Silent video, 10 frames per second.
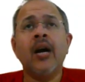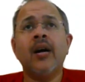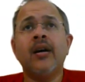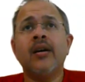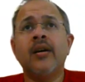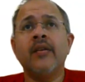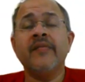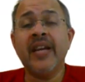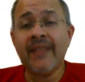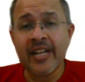
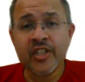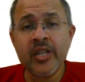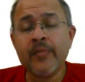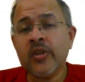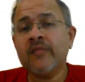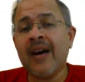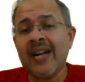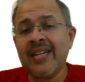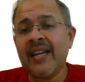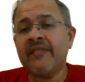We have actually put
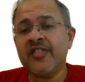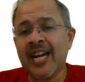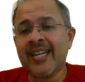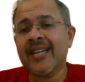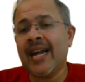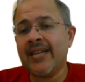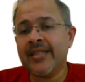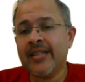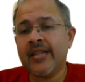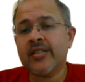wildlife tracking
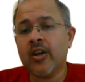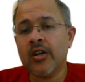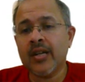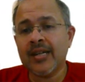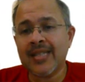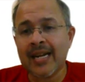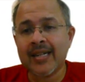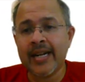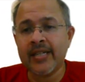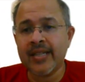antennas on our
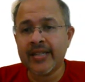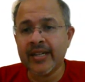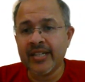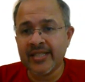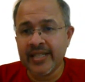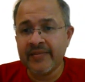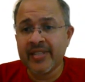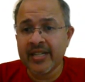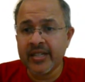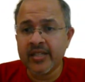satellite that can
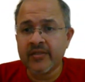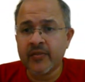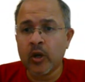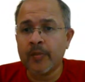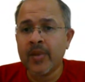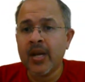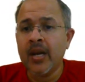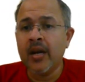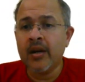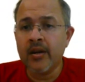receive signals
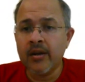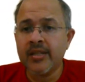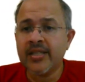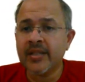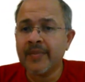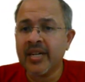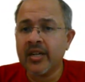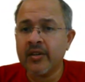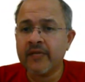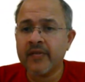from herds in the
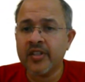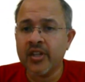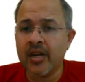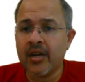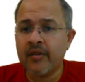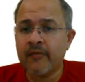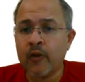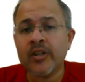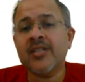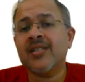middle of
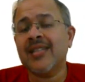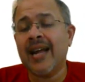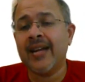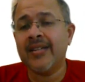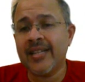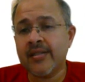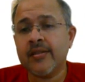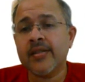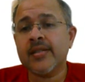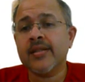forests and
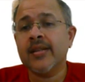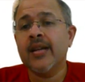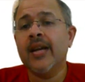deserts,